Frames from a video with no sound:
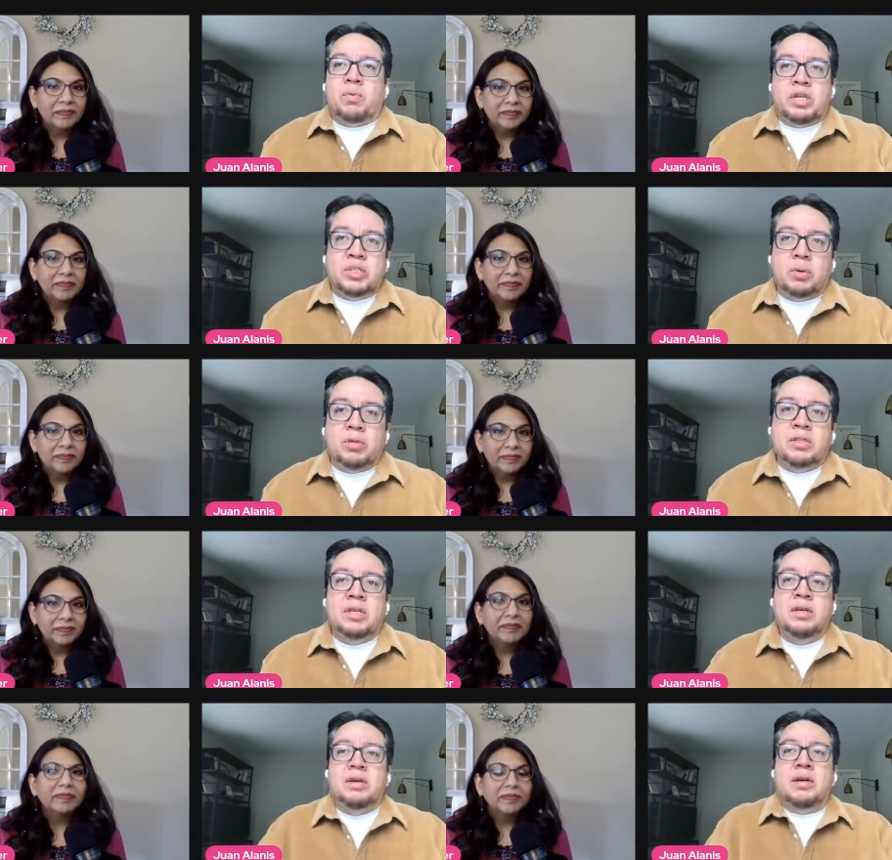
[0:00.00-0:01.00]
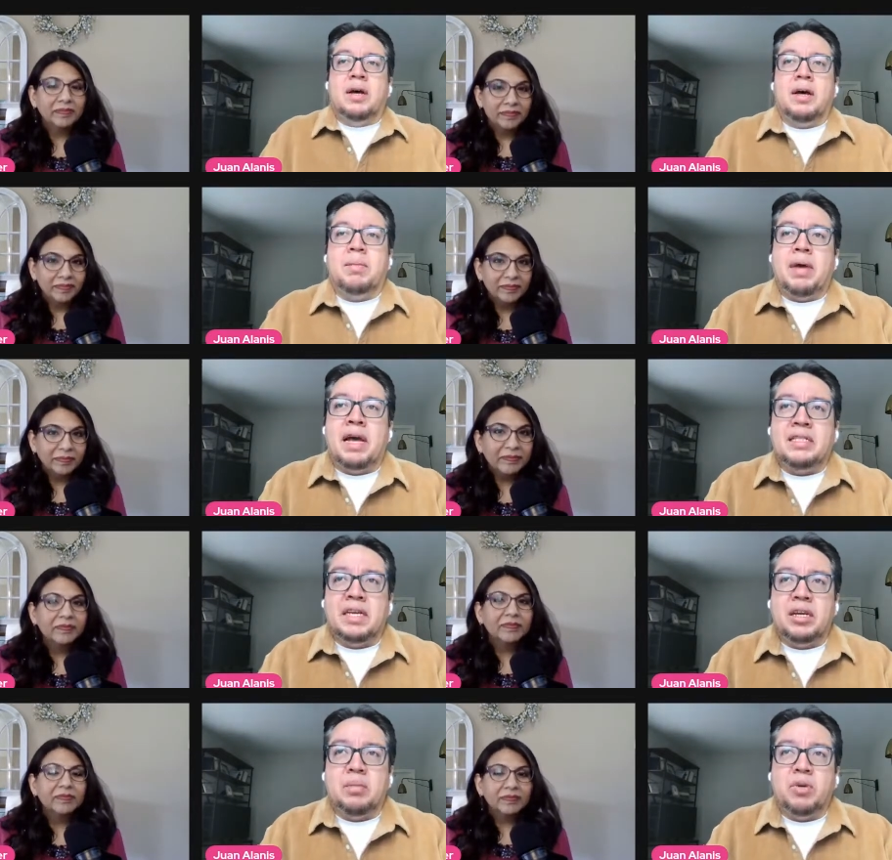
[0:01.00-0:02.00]
Speaker 1: resource um, as a
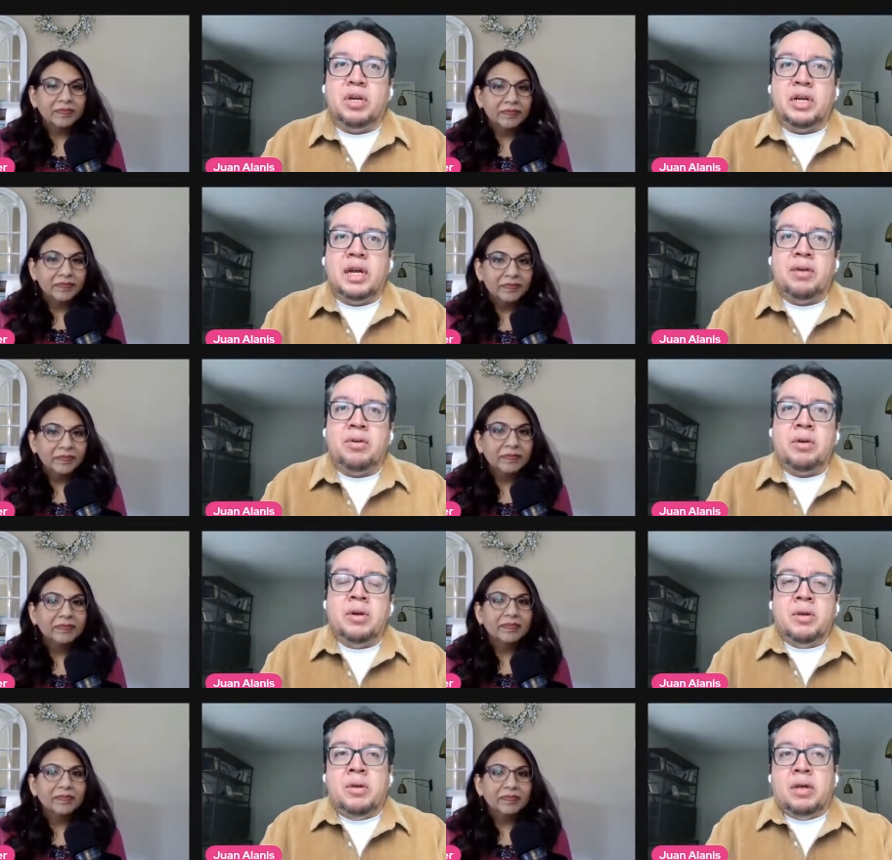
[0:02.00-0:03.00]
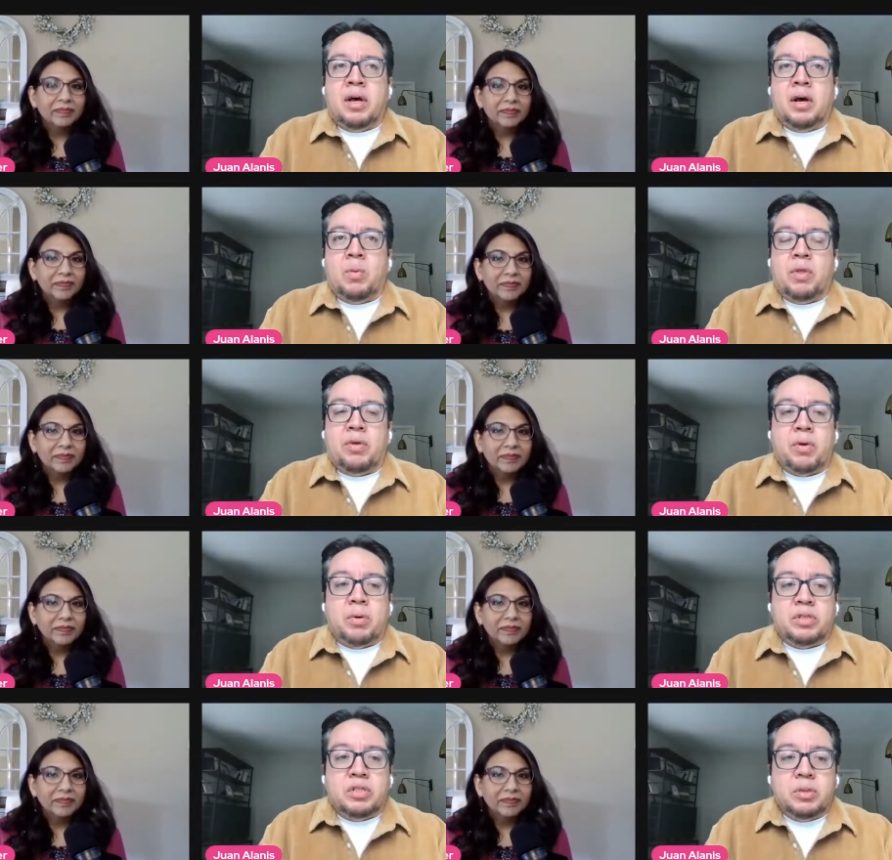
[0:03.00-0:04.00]
communicator, uh, whether you're
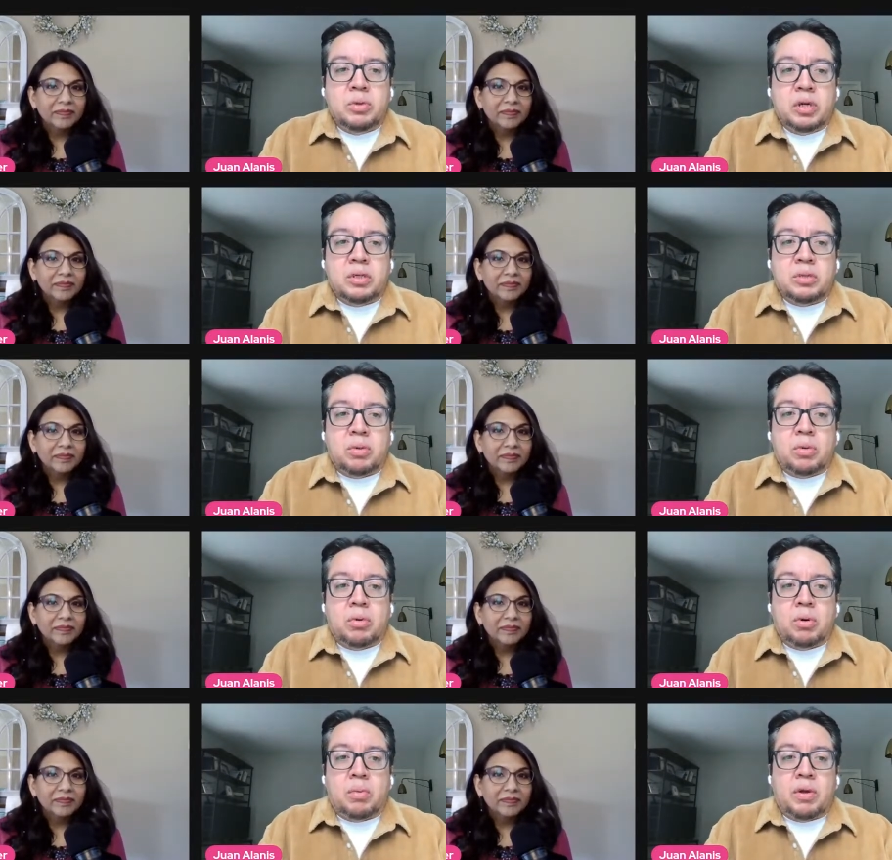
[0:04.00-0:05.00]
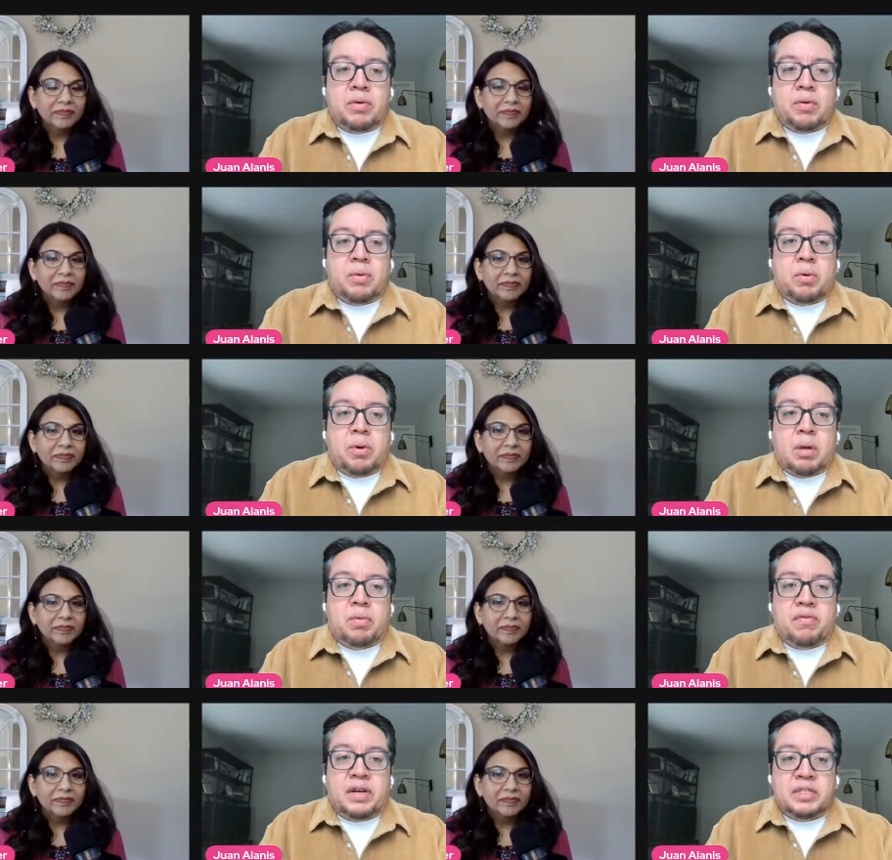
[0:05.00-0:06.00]
a student or whether you're a
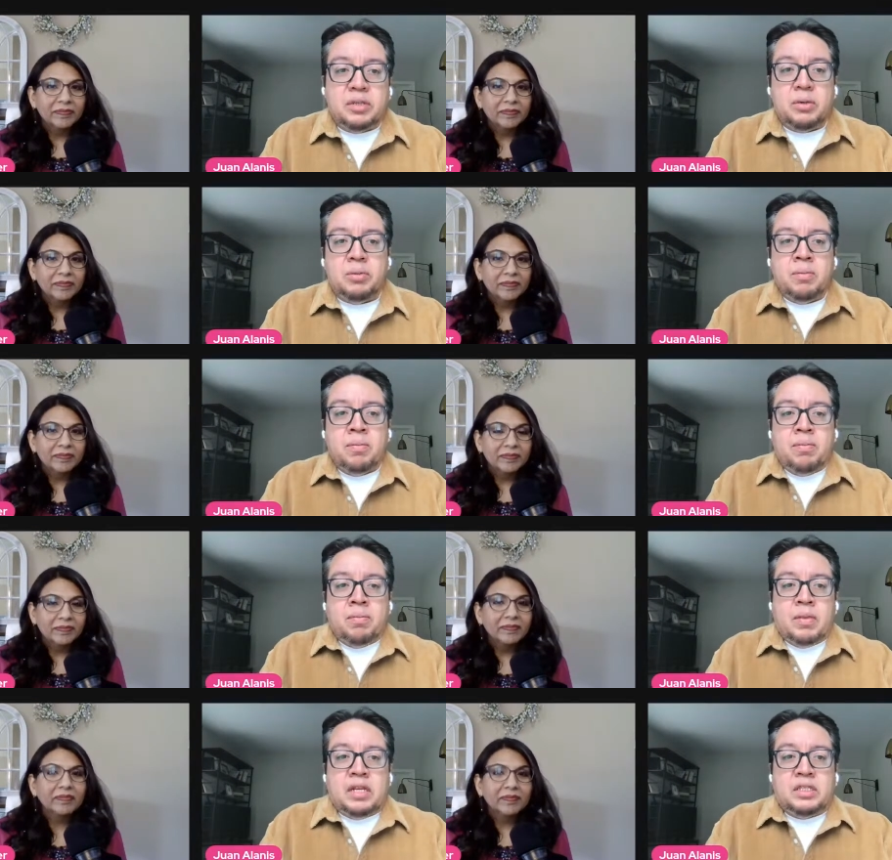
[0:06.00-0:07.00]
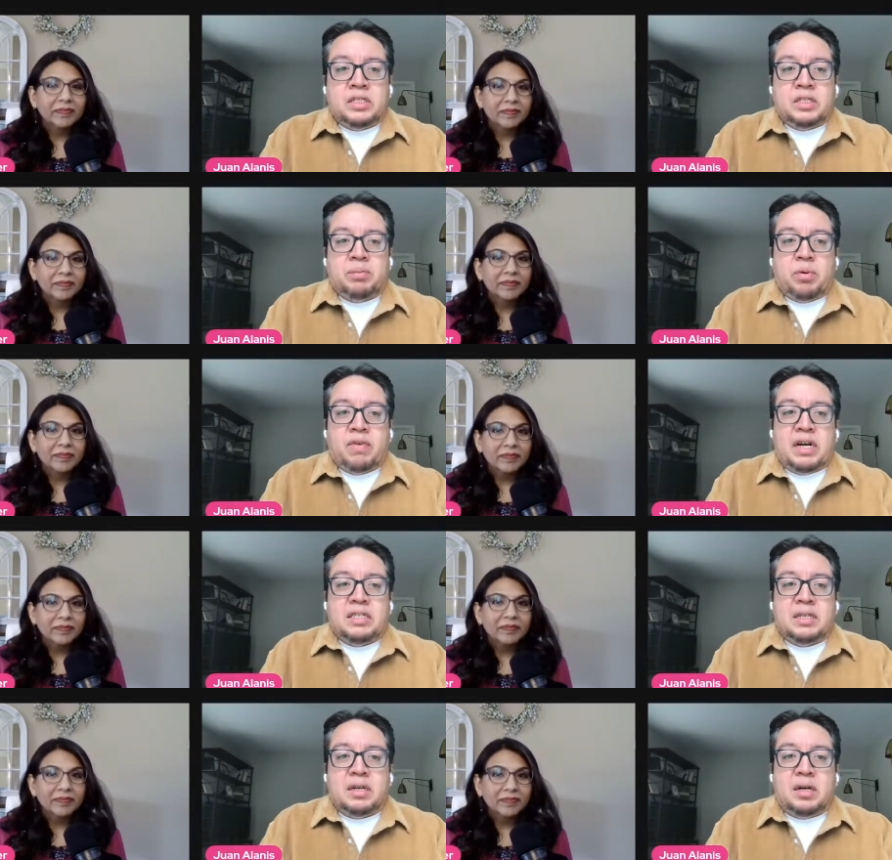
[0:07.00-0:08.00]
professional. It just
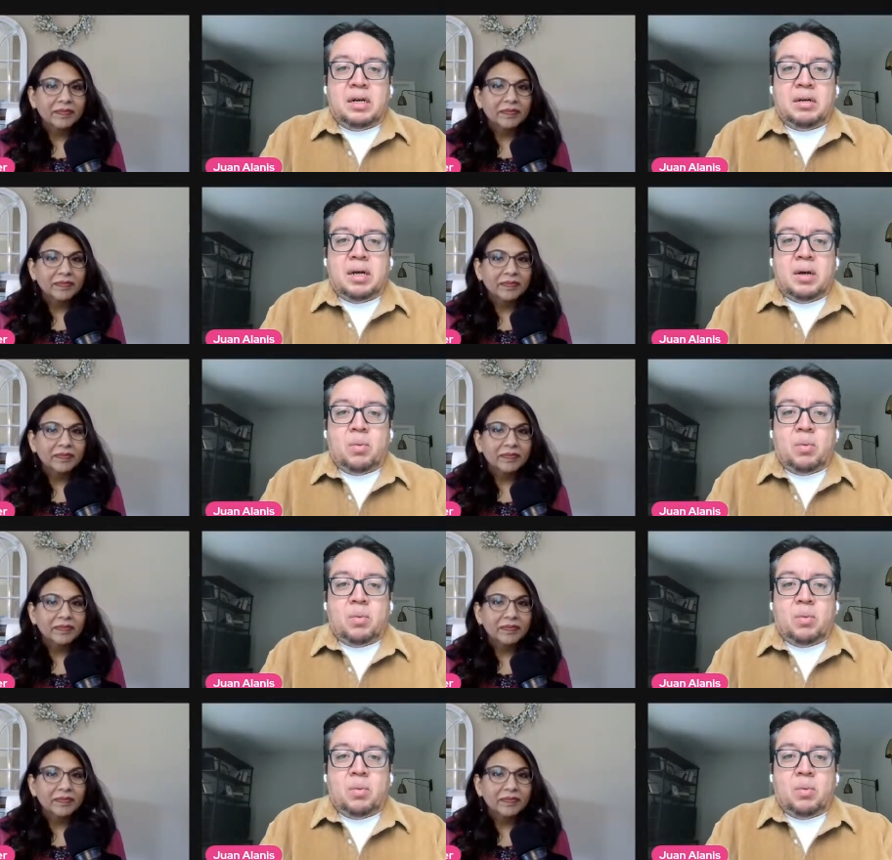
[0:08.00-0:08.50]
provides a, a